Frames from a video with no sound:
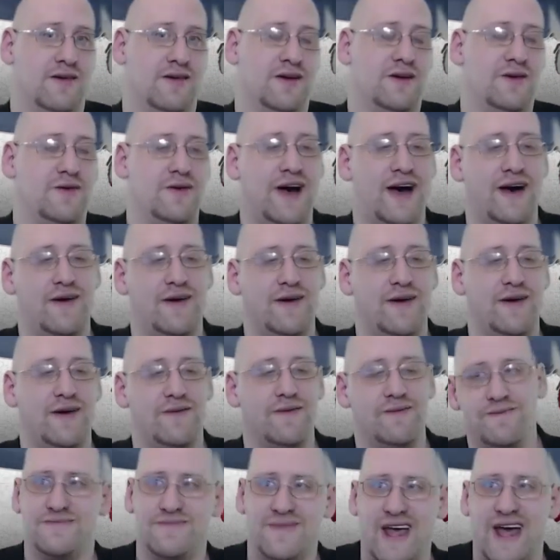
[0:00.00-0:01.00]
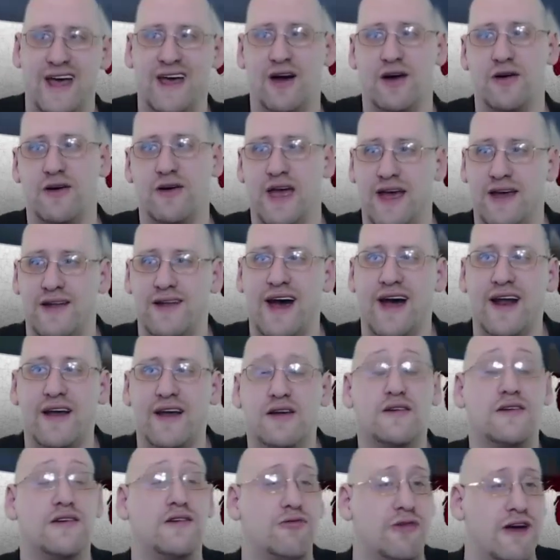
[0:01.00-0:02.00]
Well, okay, not a
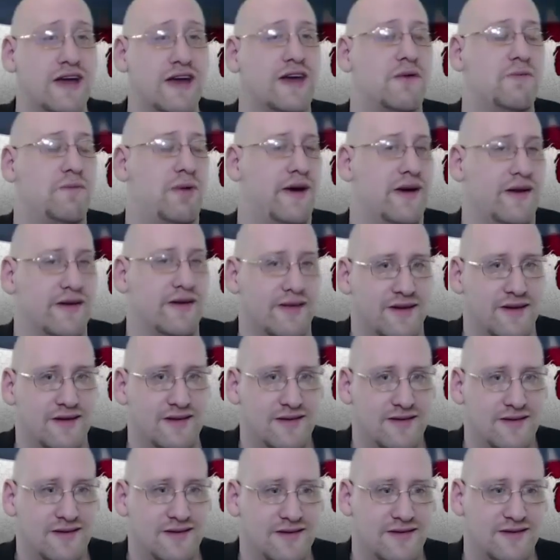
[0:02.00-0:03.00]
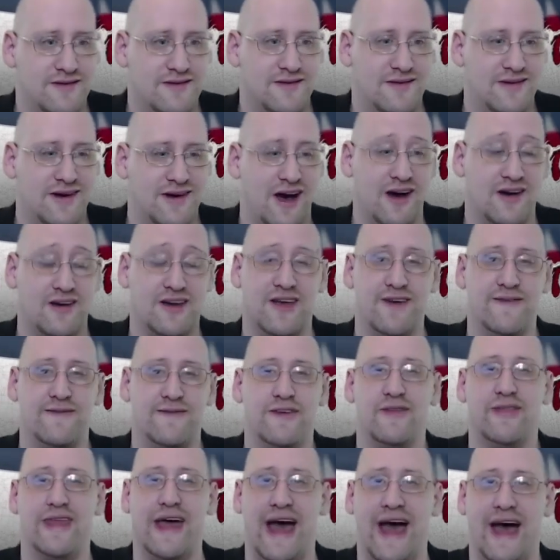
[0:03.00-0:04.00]
great comparison. I'll give
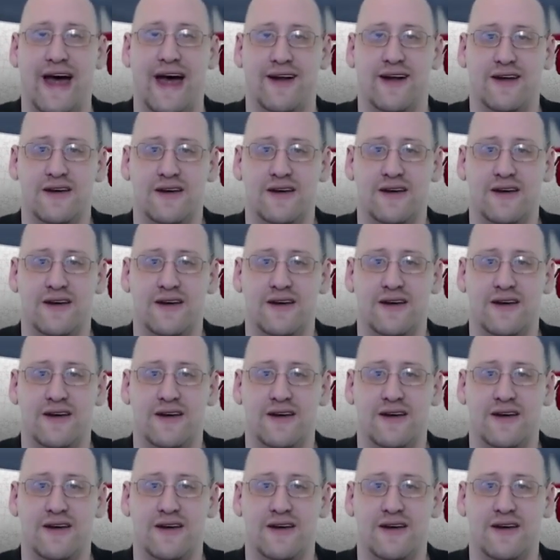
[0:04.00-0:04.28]
you that.